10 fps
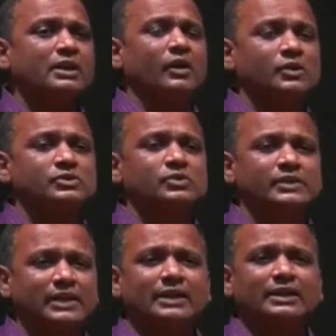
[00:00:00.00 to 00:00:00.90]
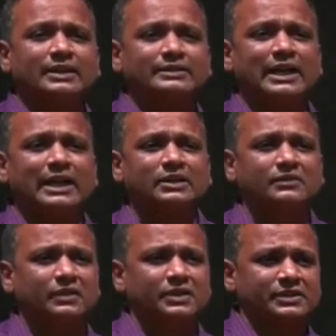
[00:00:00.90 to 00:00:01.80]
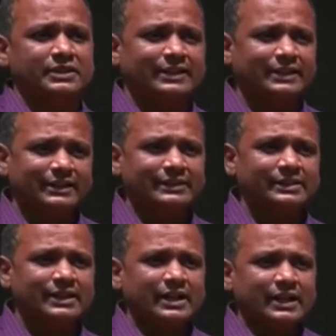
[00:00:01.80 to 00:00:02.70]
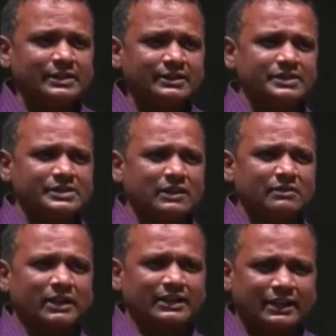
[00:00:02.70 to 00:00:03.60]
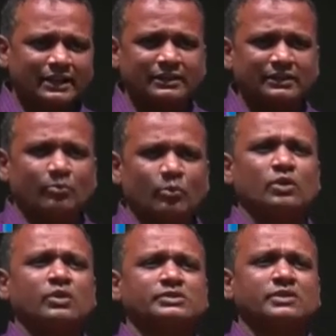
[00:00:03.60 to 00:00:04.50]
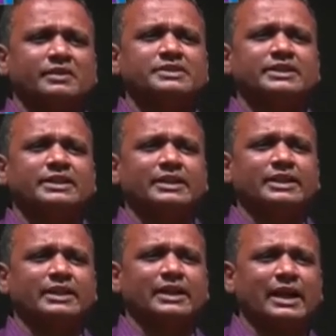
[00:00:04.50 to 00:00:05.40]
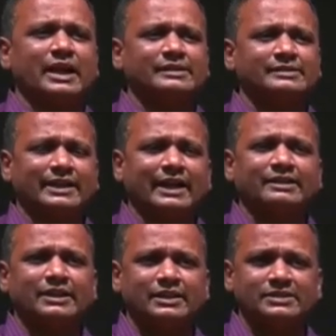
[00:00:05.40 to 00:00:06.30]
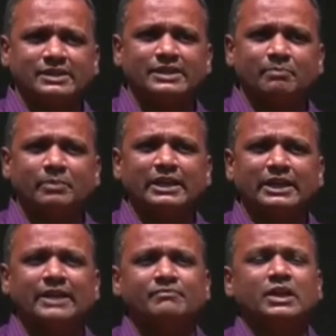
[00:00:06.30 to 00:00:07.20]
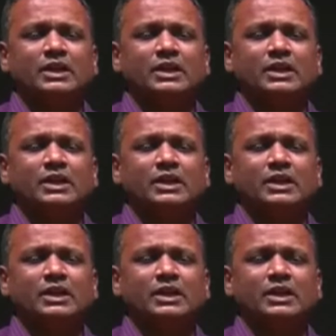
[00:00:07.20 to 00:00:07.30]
Also calculate the angular deflection in degrees in the shaft by taking the modulus of rigidity as 80 GPa.